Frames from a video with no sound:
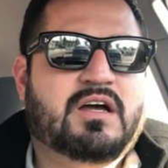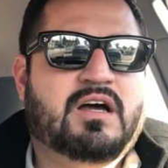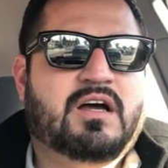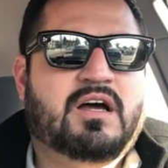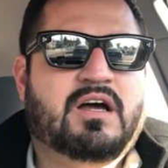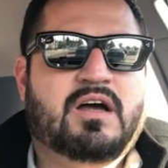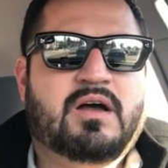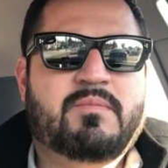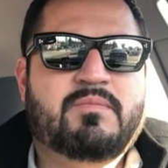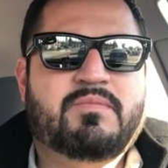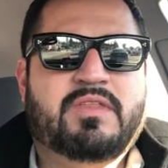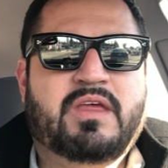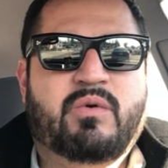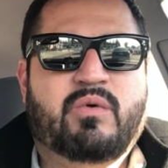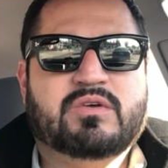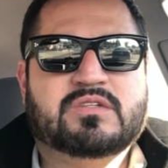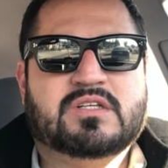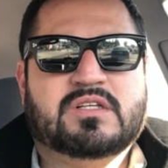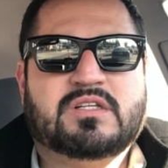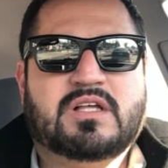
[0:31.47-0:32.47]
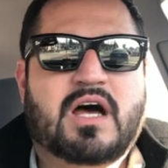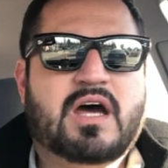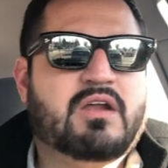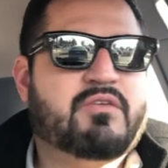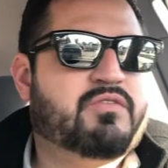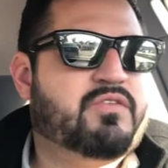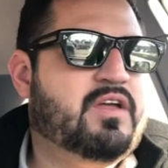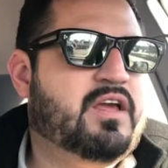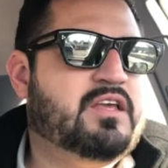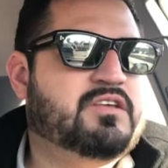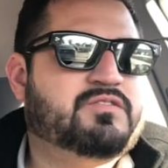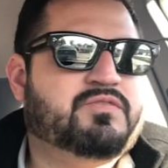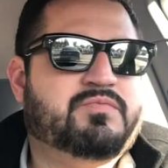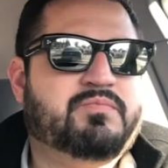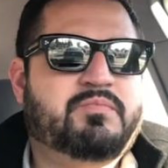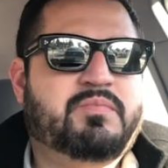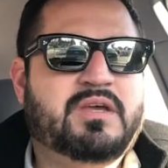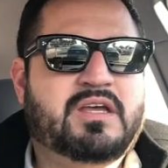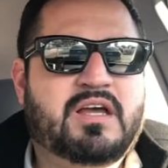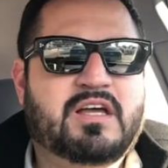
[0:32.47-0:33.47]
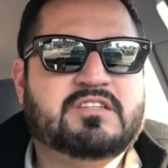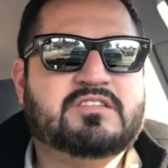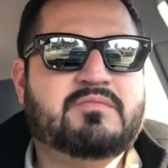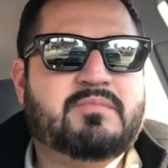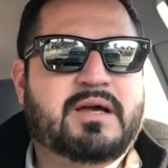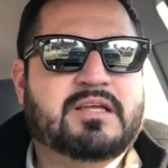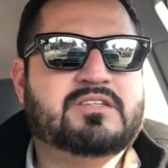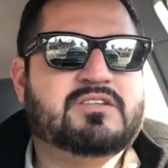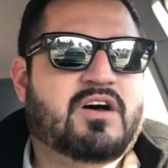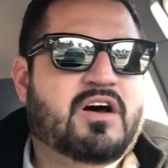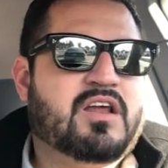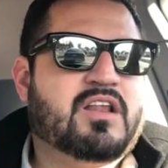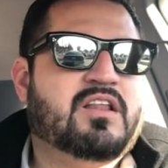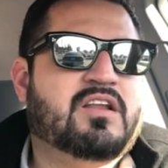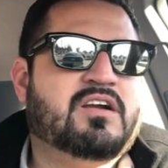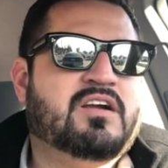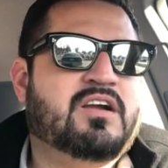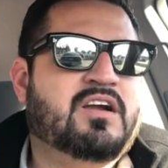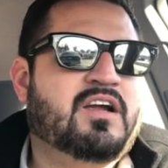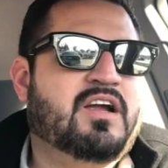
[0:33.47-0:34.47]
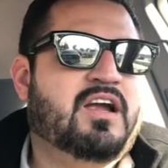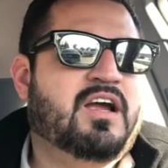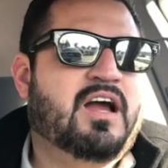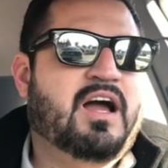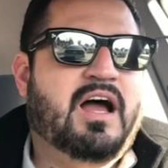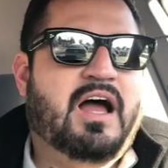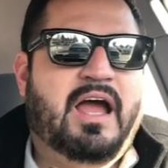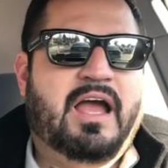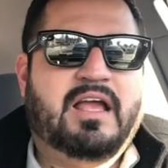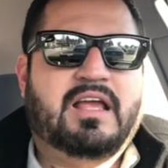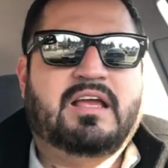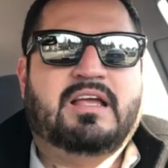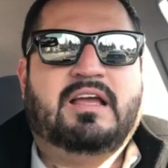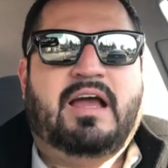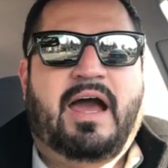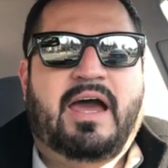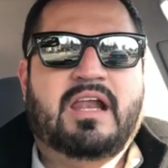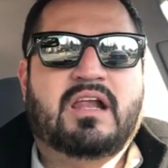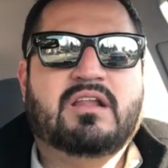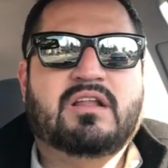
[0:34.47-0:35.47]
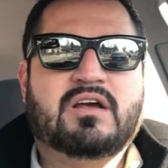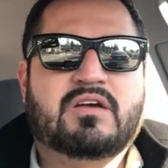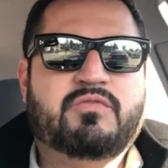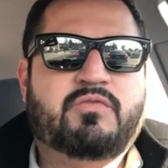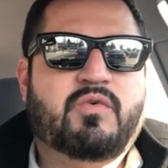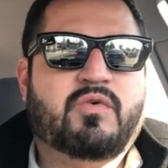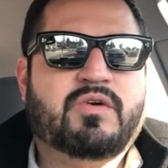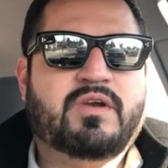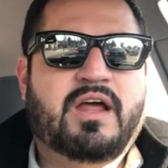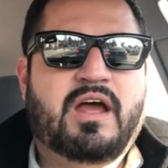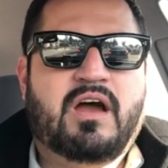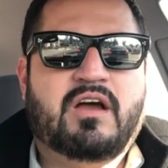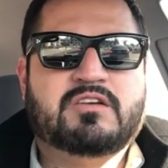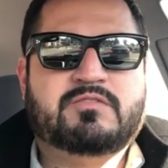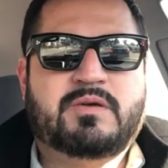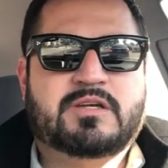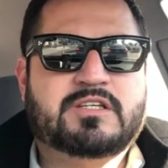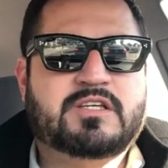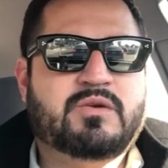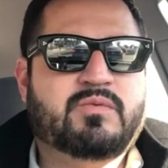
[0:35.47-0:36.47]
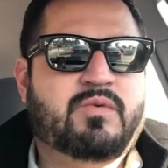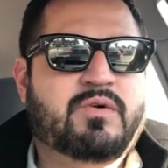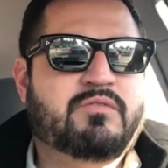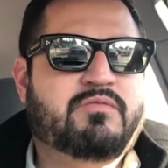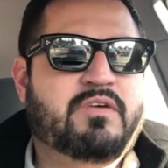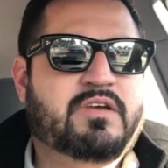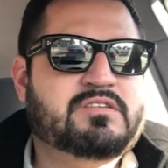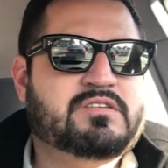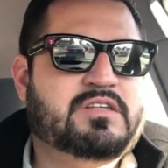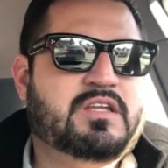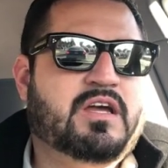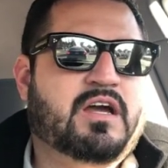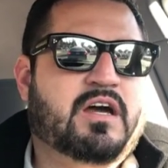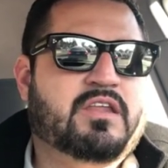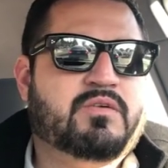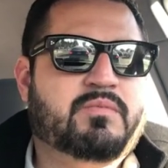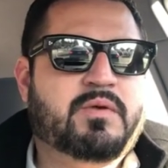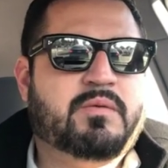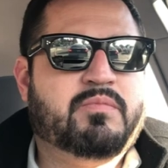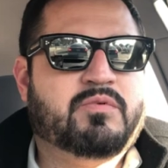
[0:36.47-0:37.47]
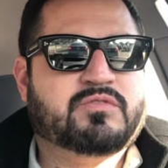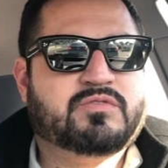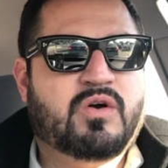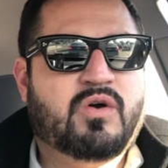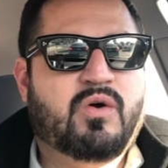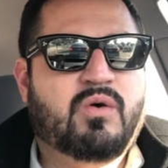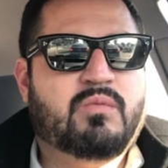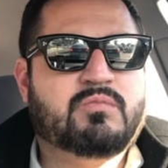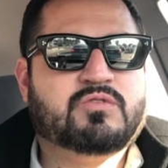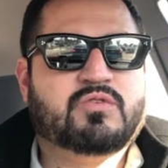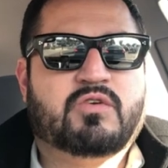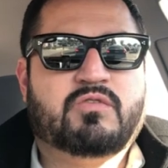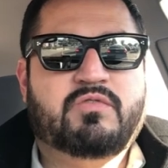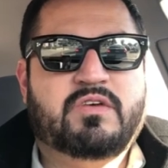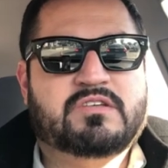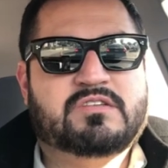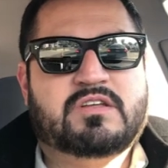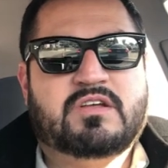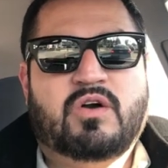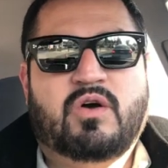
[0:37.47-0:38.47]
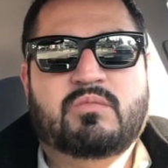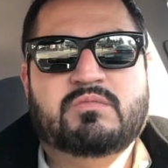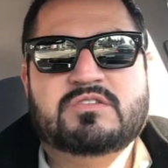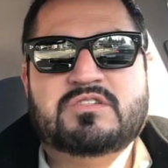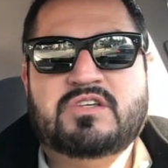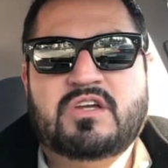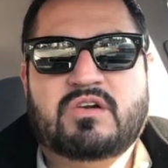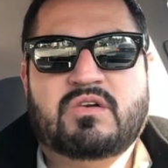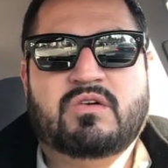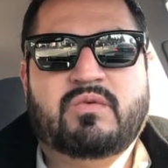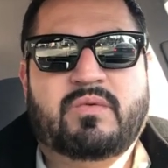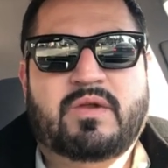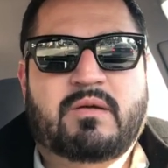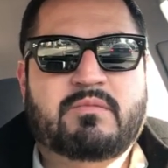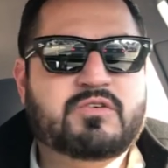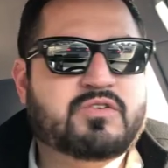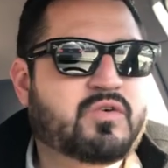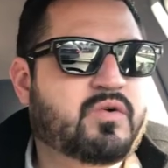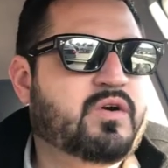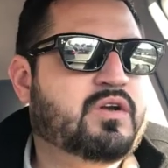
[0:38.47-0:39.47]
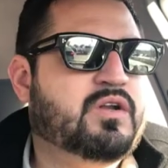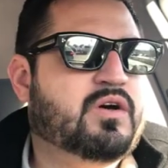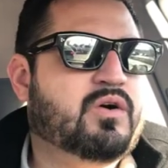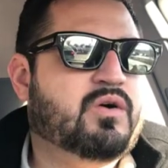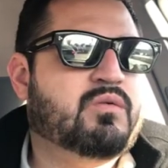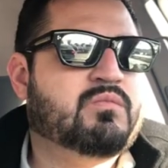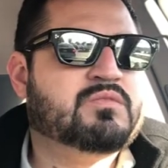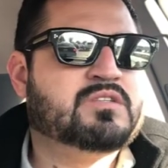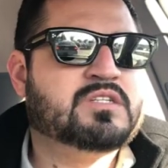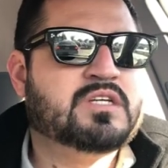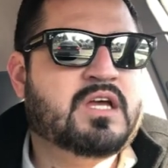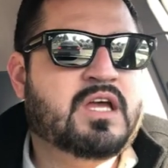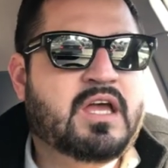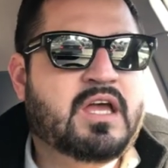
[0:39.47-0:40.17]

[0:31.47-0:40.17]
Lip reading: There was a lot of things because of my toddler I kind of look for now, especially when visiting other people's homes or visiting homes in general when I'm showing homes.